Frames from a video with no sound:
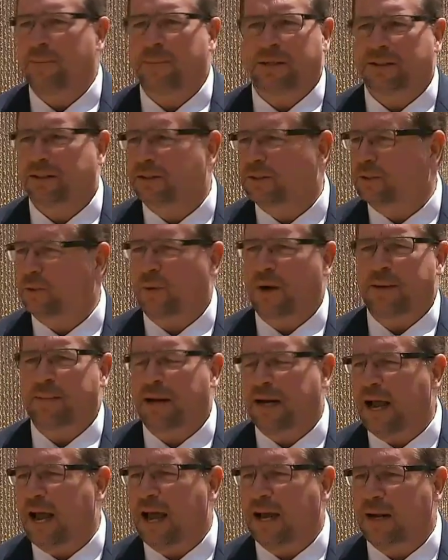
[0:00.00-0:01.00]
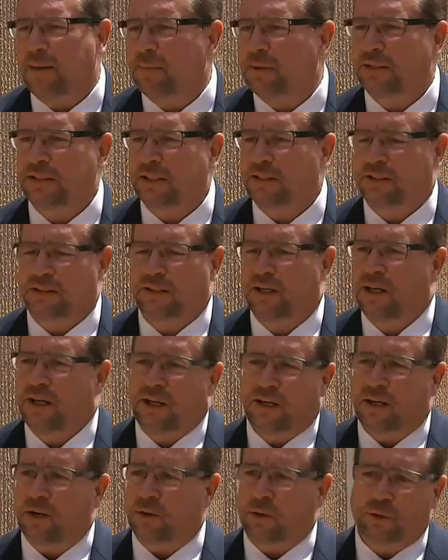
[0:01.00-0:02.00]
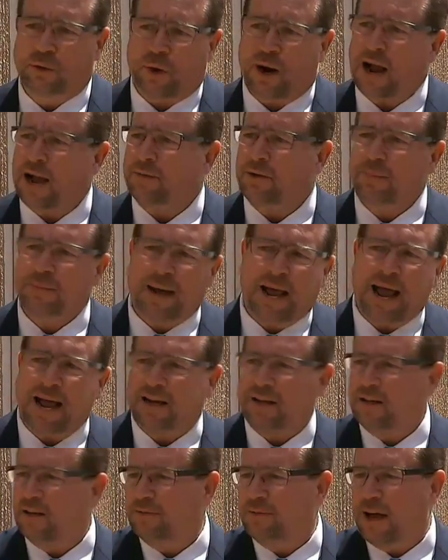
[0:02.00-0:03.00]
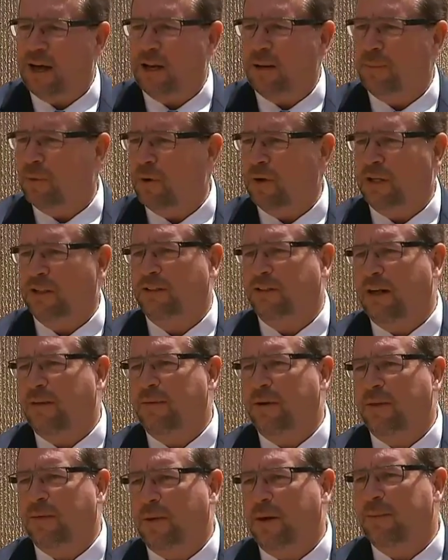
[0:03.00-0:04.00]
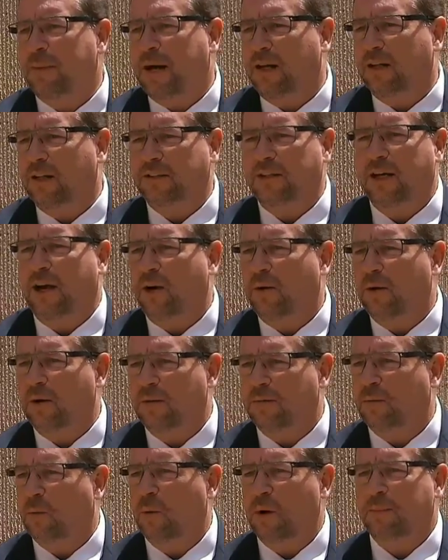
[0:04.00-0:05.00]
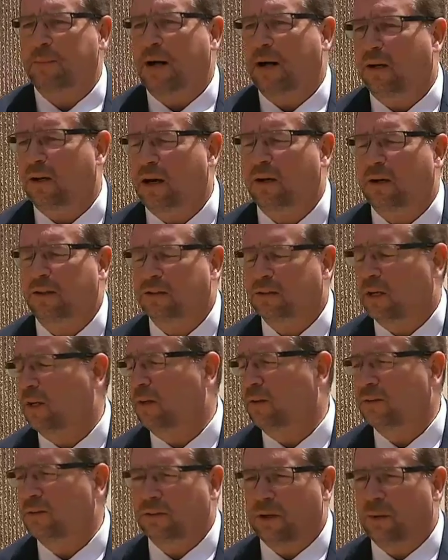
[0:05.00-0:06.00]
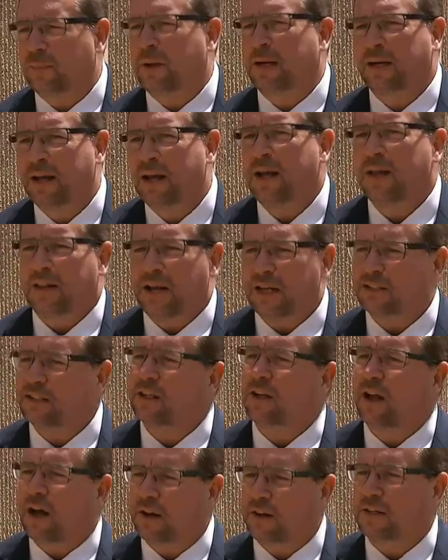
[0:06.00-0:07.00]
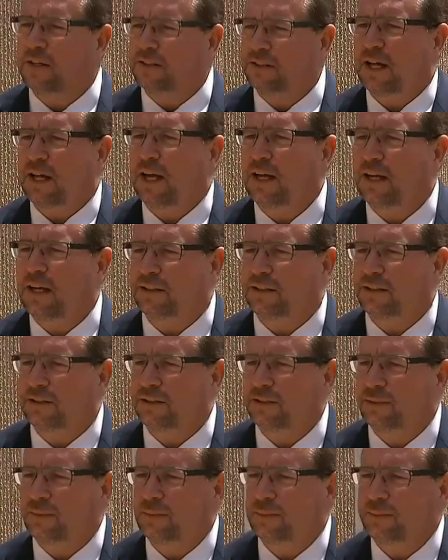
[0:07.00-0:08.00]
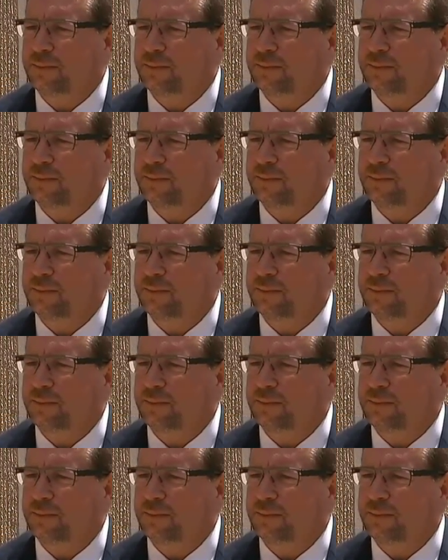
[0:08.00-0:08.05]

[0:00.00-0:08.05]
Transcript: him and screaming at him, and just you know driving back to Valley Brook at 73 miles an hour in a 40 mile an hour zone. So I mean that's a lot of this case.